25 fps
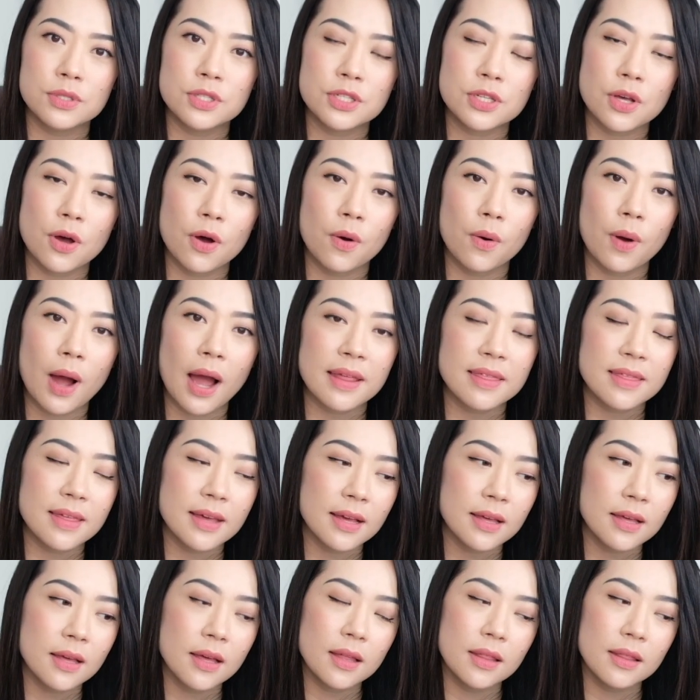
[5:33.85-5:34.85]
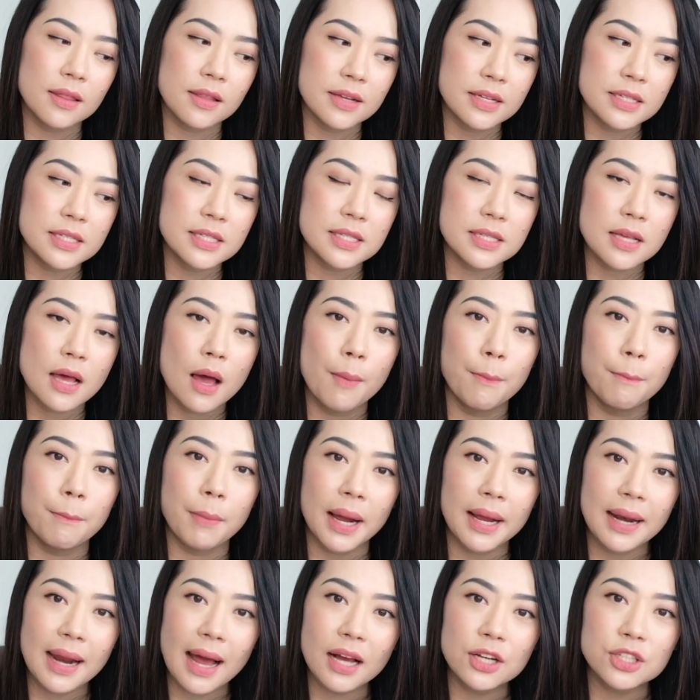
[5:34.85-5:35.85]
So I think this
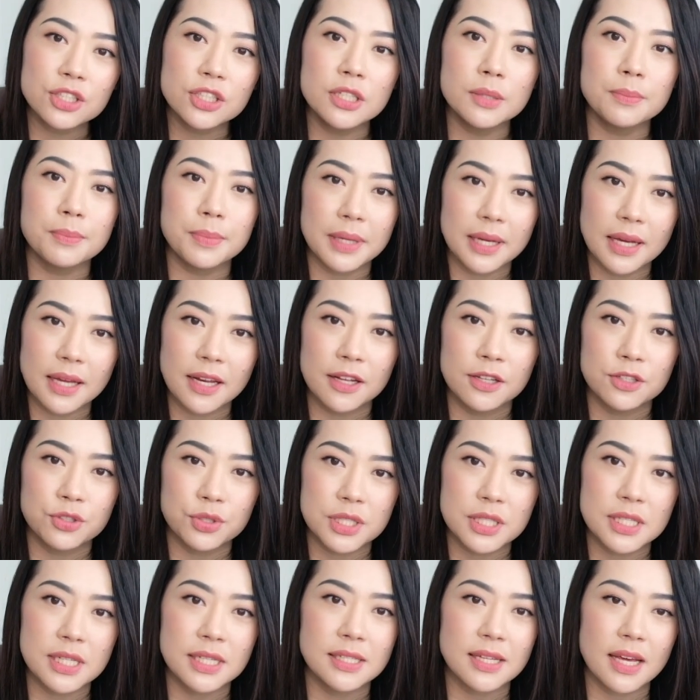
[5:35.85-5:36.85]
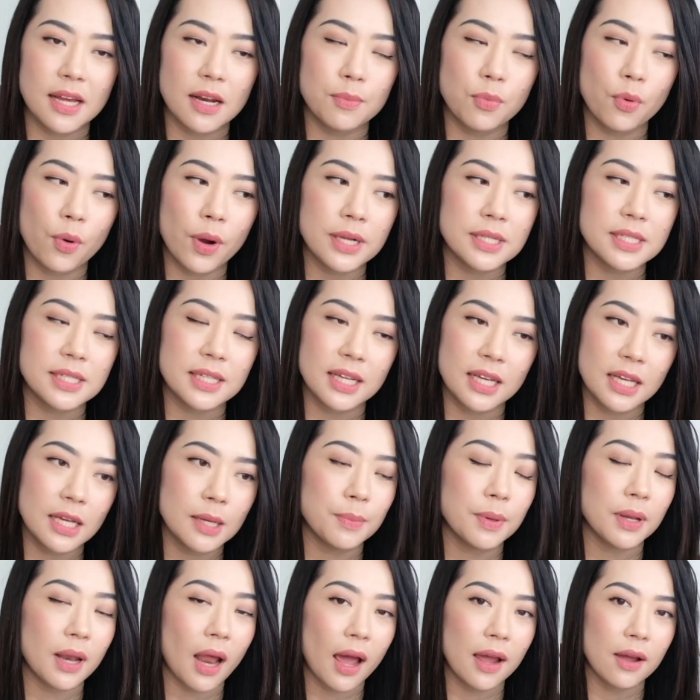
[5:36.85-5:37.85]
might actually be an interesting data point to
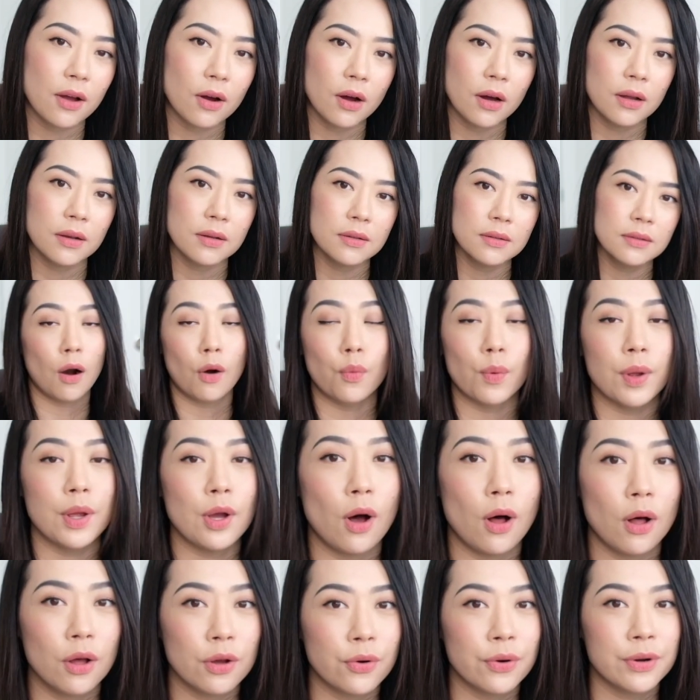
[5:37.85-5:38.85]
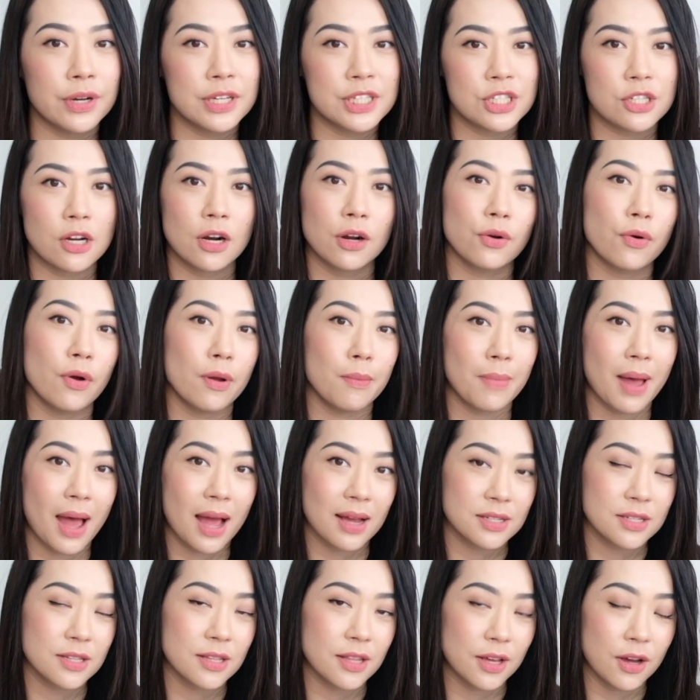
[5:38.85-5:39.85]
keep an eye on. Are we all going to start going
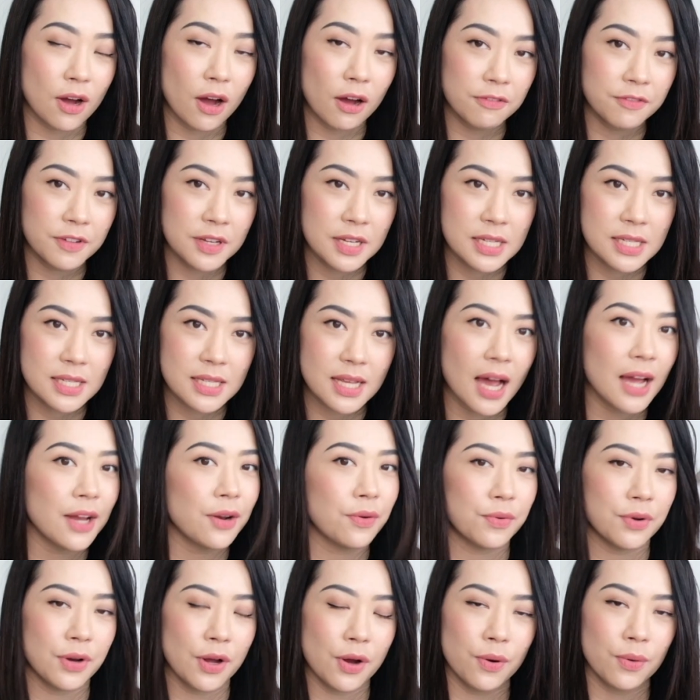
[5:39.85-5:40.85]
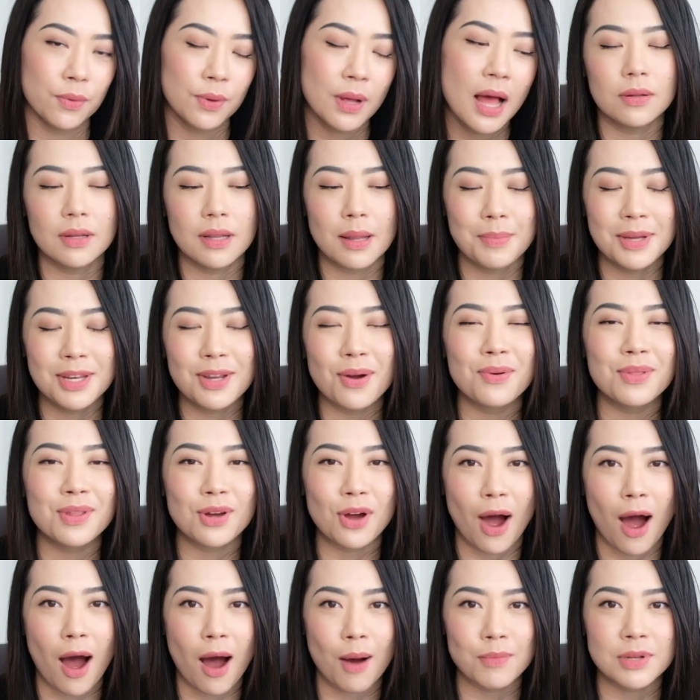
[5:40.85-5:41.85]
back to the office? I don't know. Let me know in the
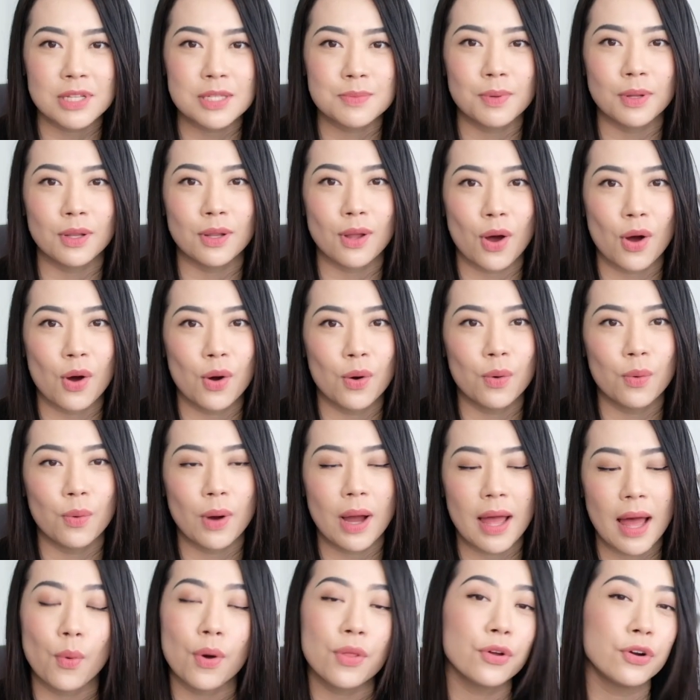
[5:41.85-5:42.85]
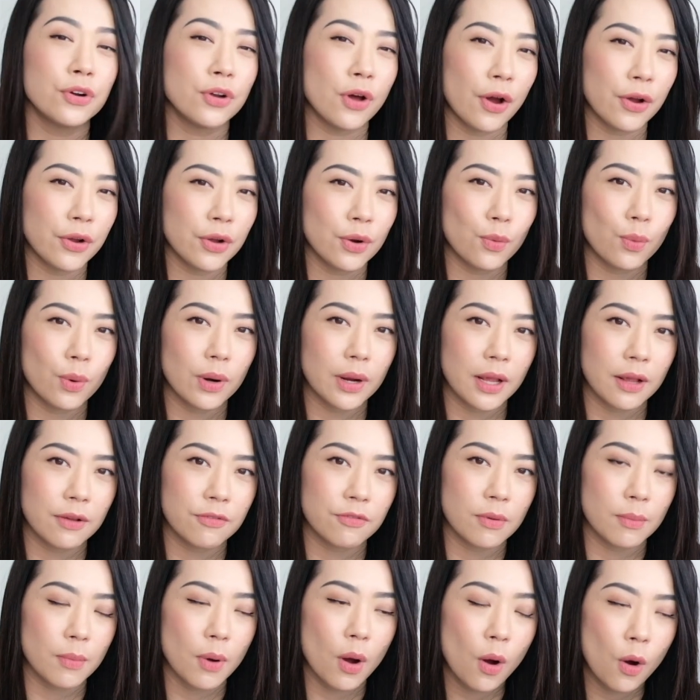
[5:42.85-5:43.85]
comments below whether or not you're working
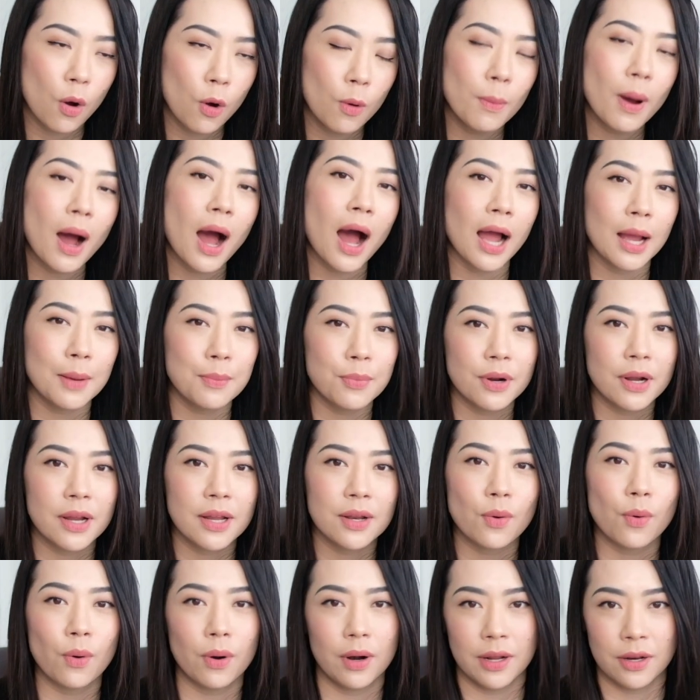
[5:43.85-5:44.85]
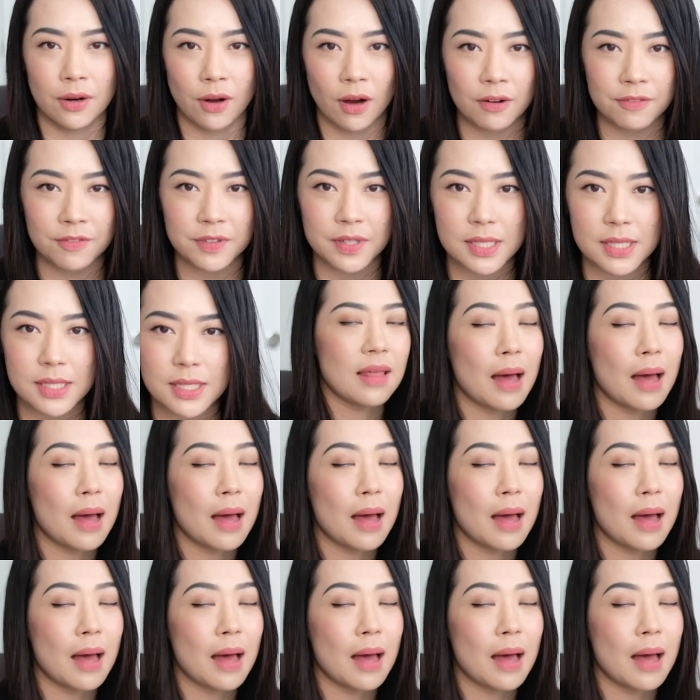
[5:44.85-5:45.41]
from home, hybrid, or in office.